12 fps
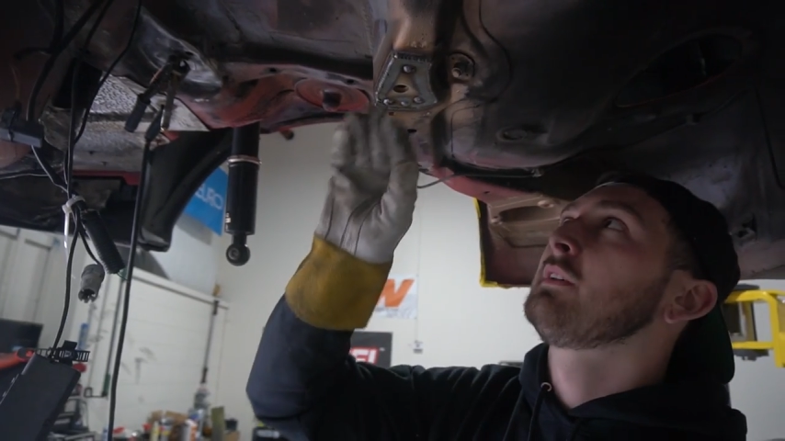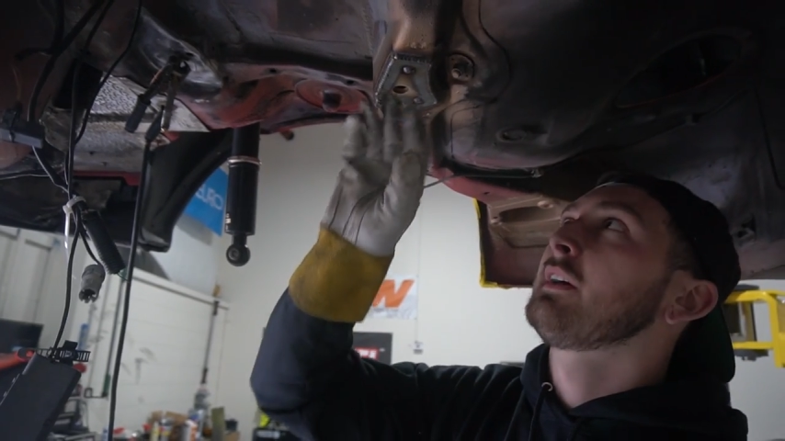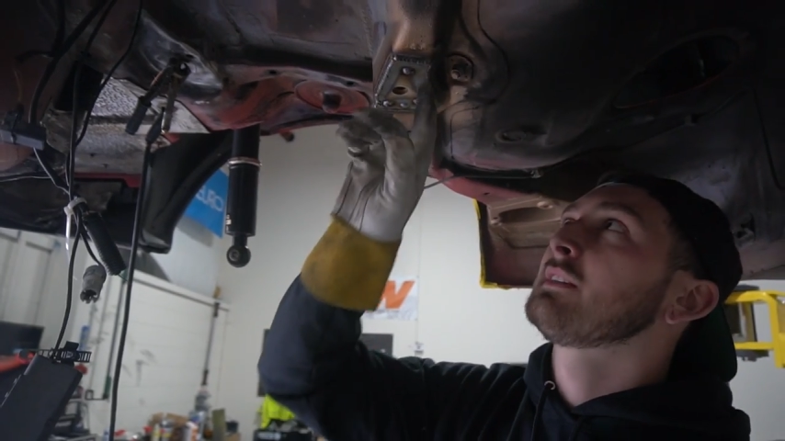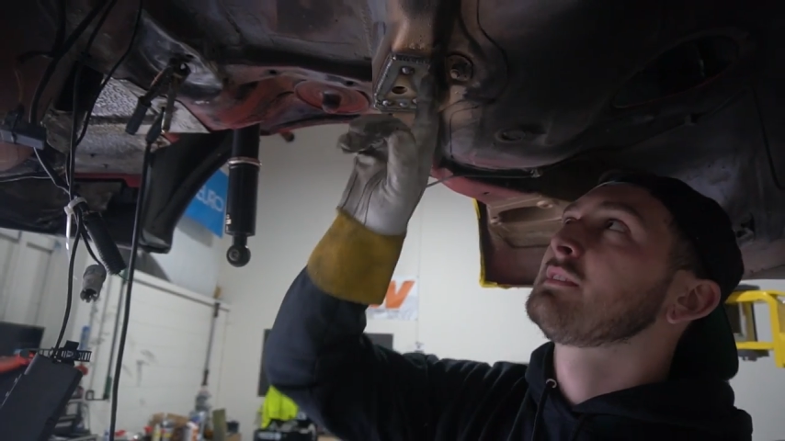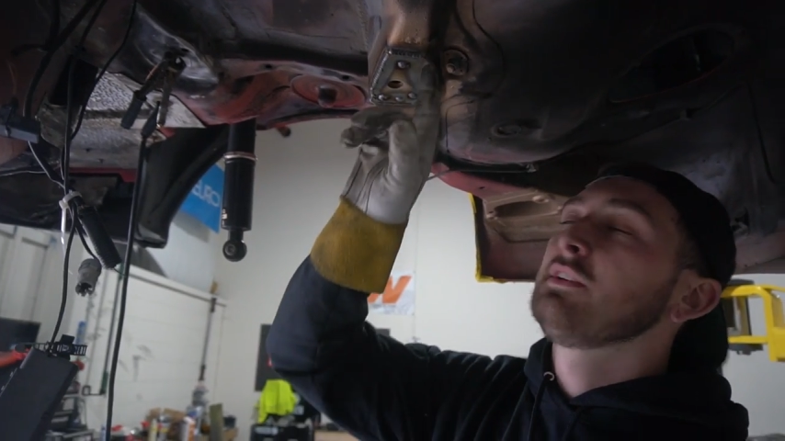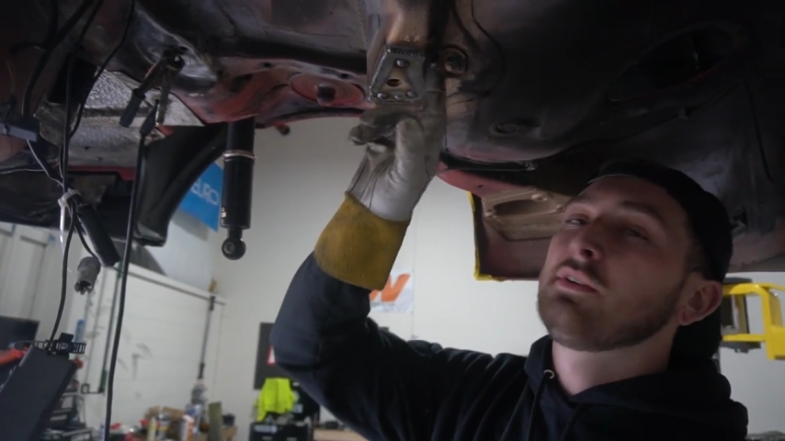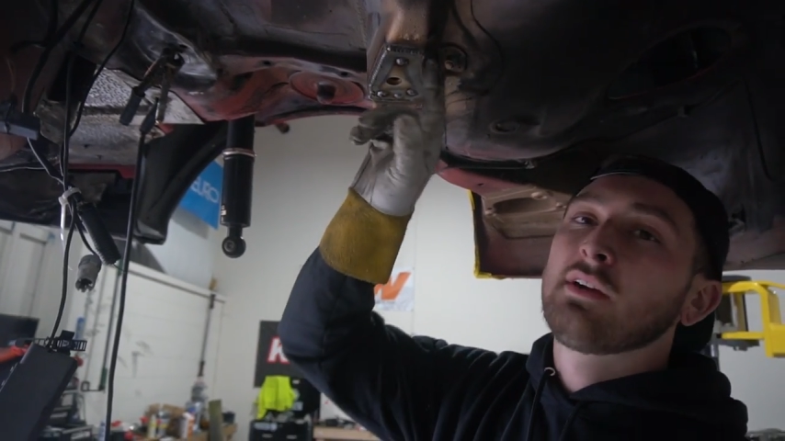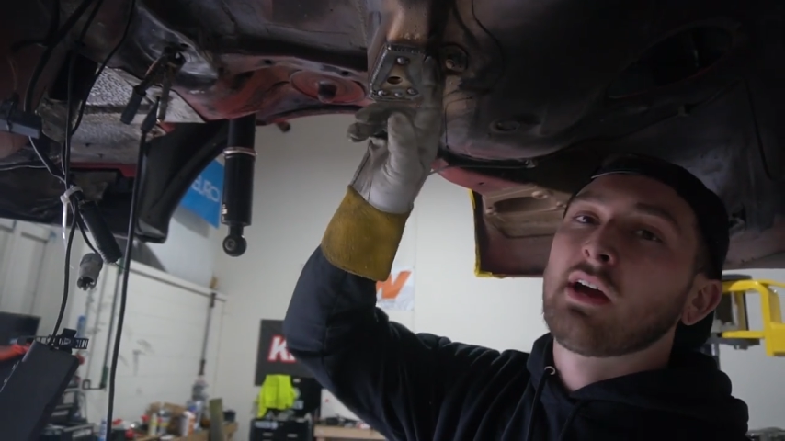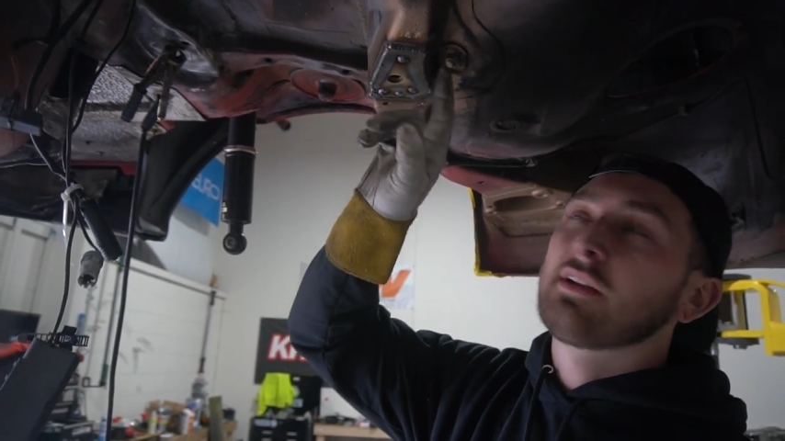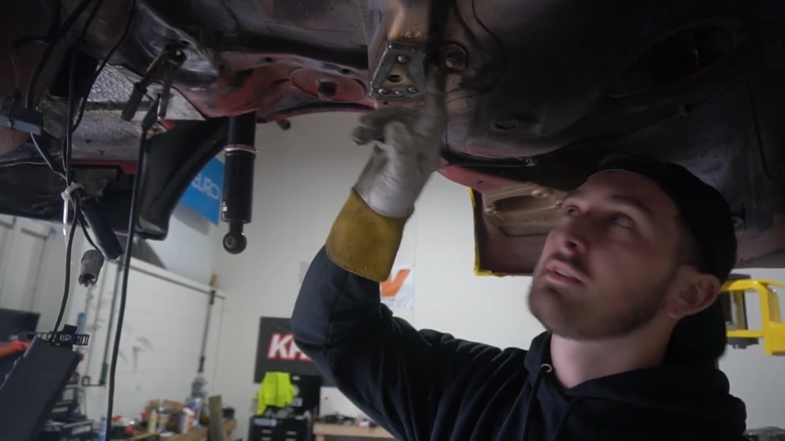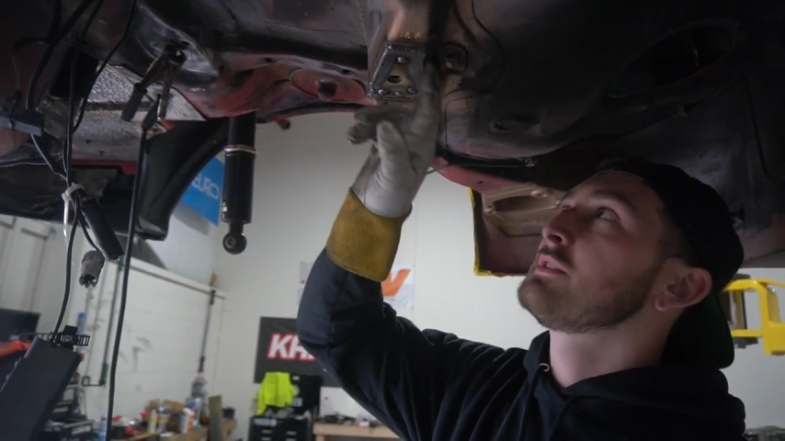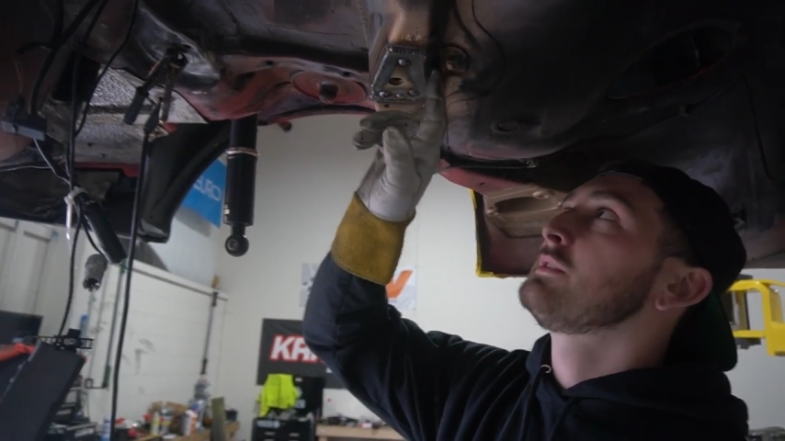Like I said, you can
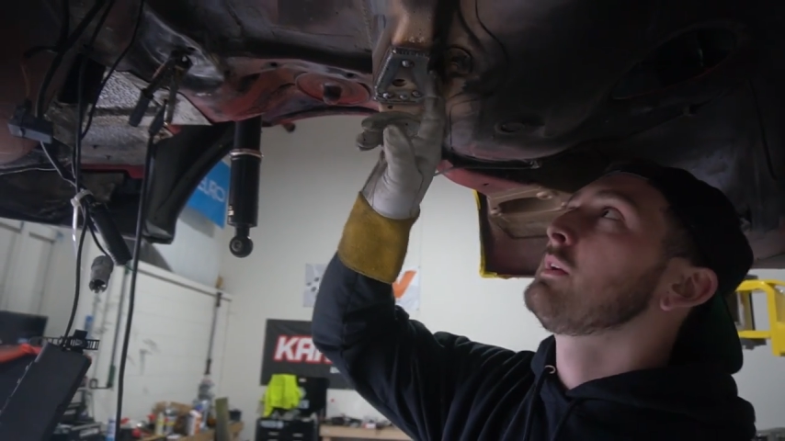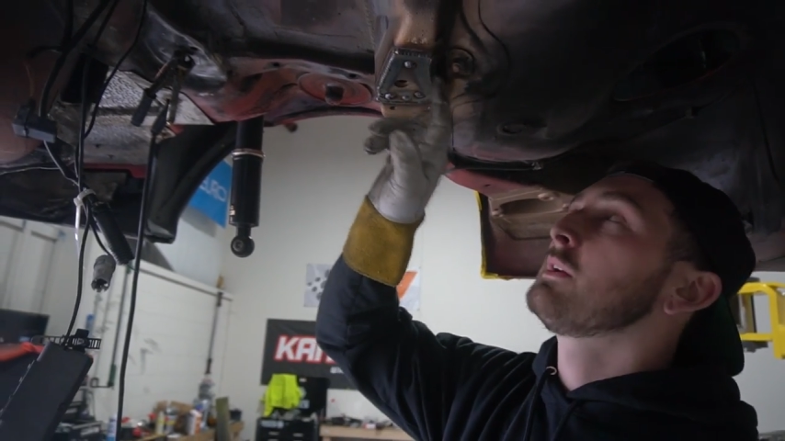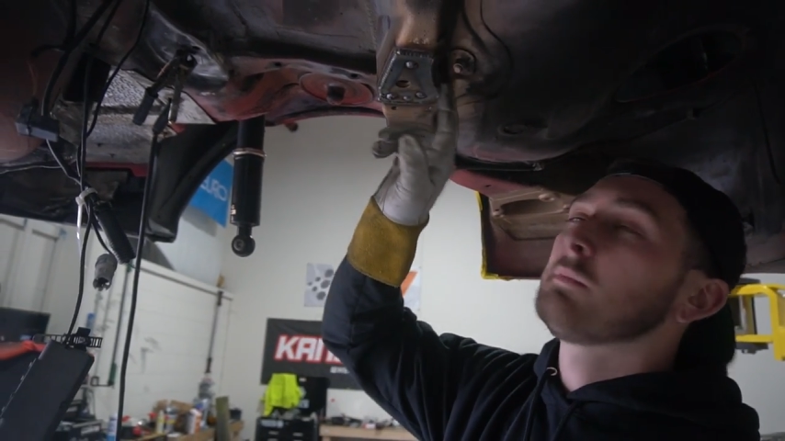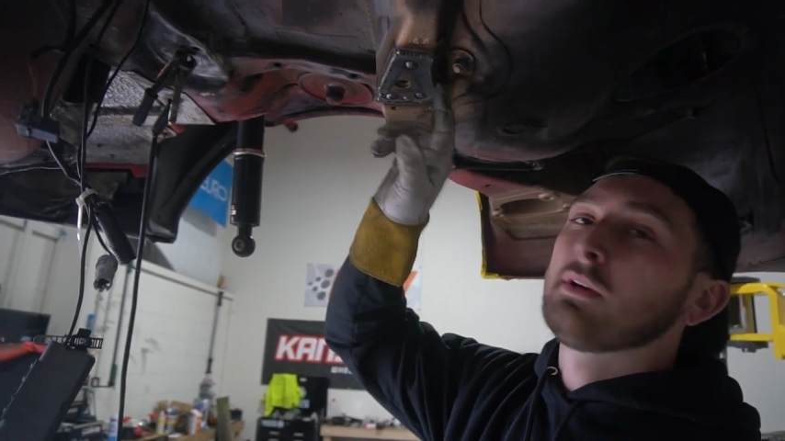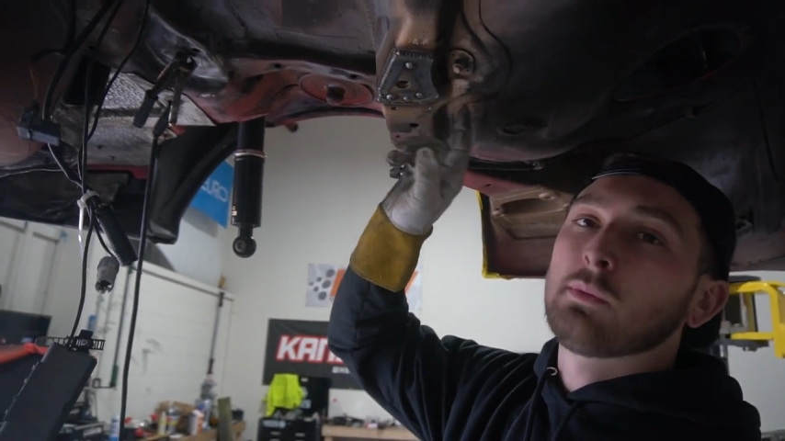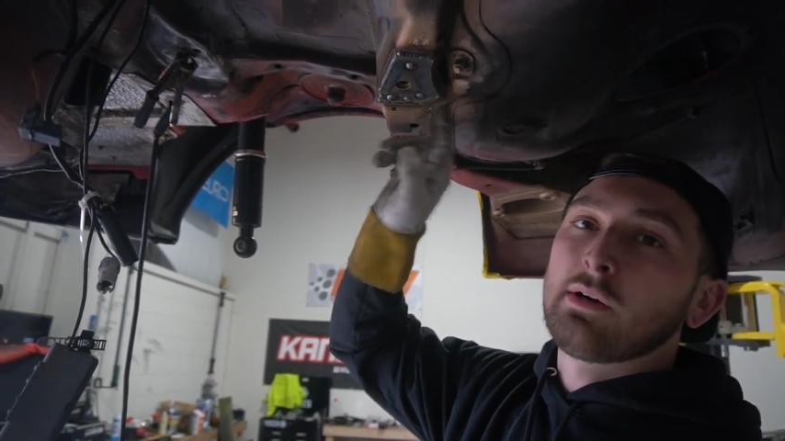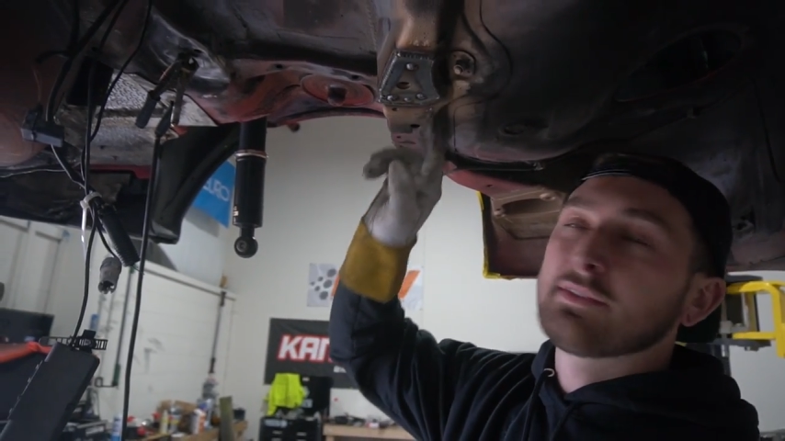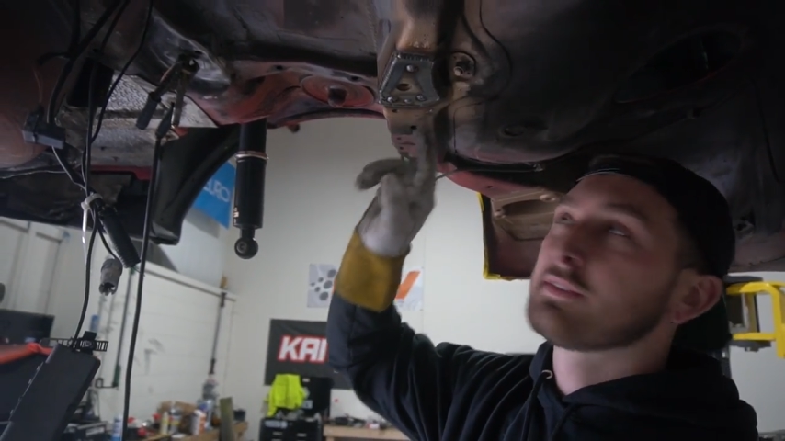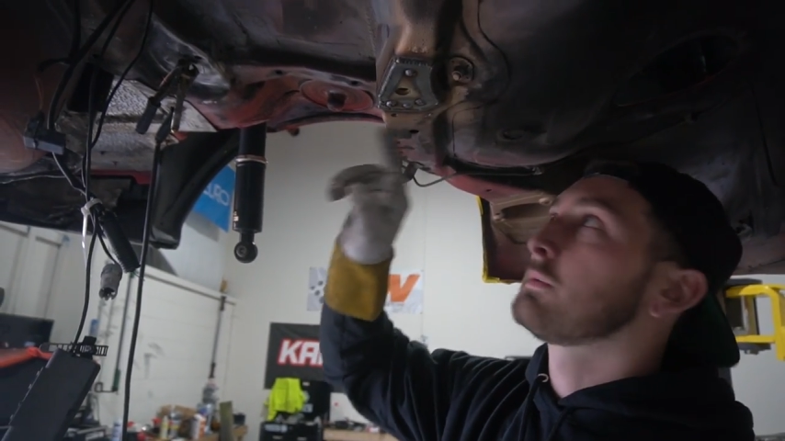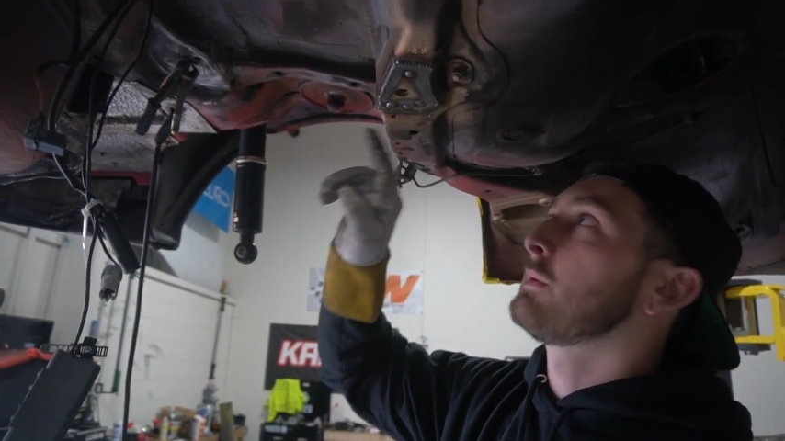kind of just do intermittent welds